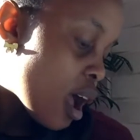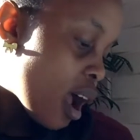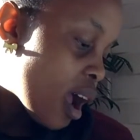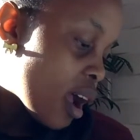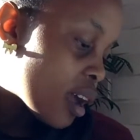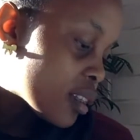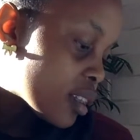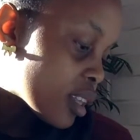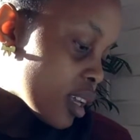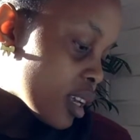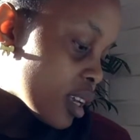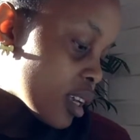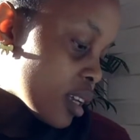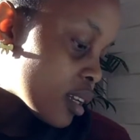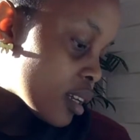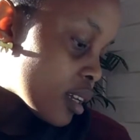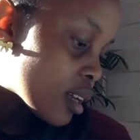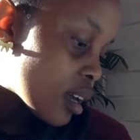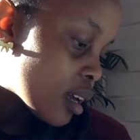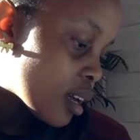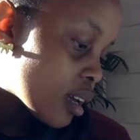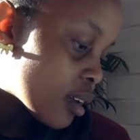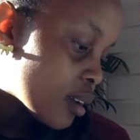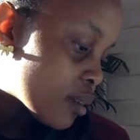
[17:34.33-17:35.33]
And
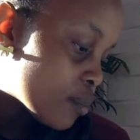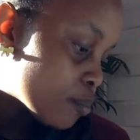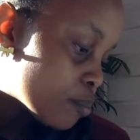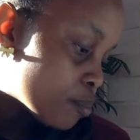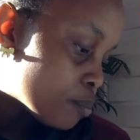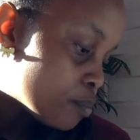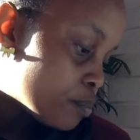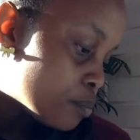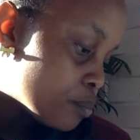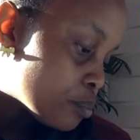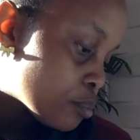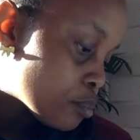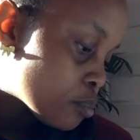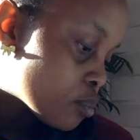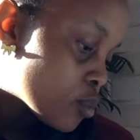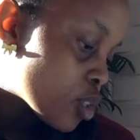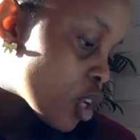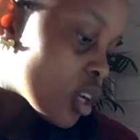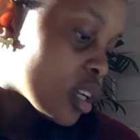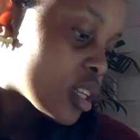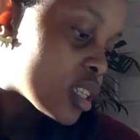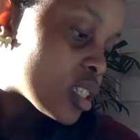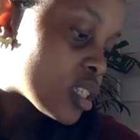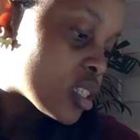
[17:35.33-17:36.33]
then,
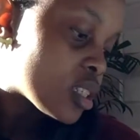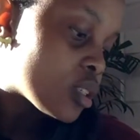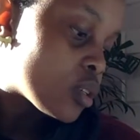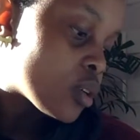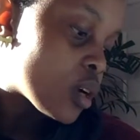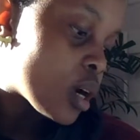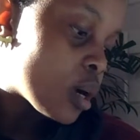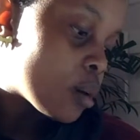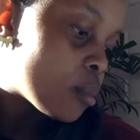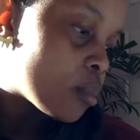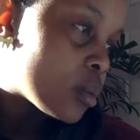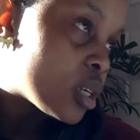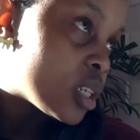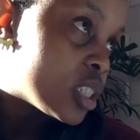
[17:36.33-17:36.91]
Instagram